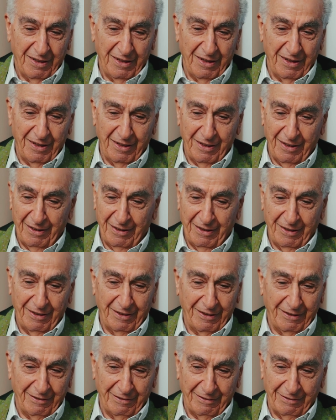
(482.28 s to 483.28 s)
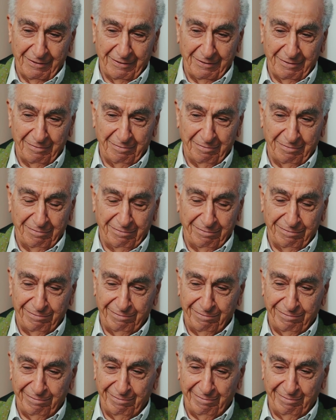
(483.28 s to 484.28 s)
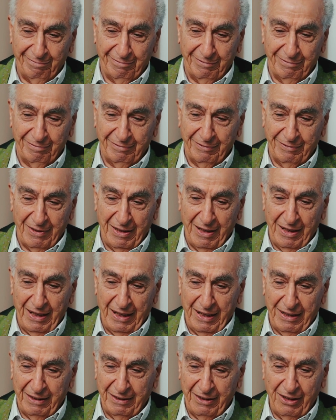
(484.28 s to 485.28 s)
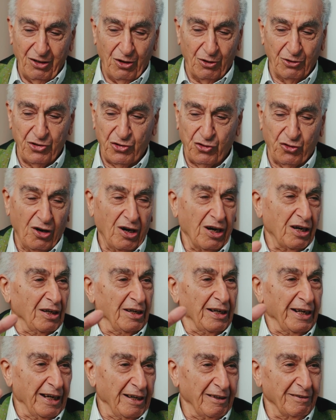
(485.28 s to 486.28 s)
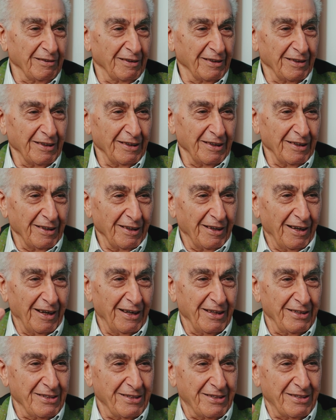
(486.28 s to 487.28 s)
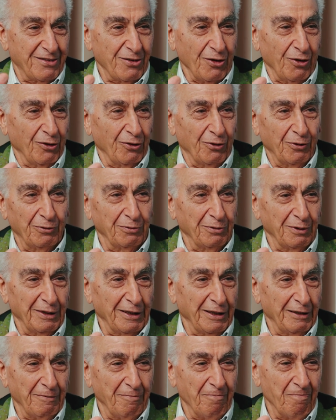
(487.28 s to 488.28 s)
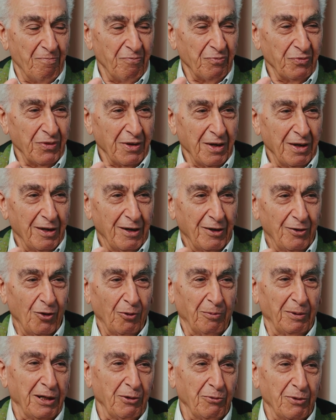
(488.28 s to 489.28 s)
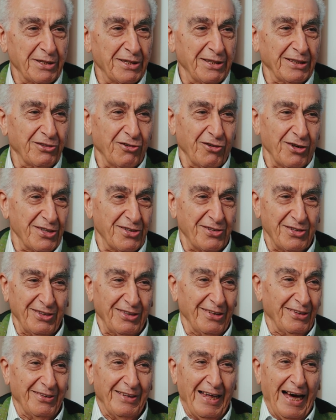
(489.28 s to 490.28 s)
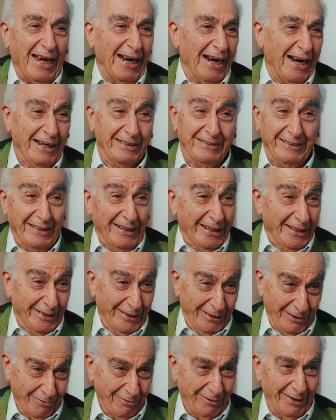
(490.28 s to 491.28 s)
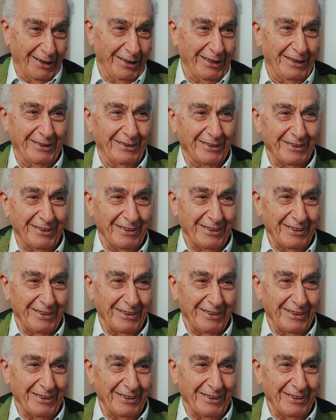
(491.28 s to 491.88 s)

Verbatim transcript: Uh, and, you know, struggling. And so, um, nobody was interested in that idea, right?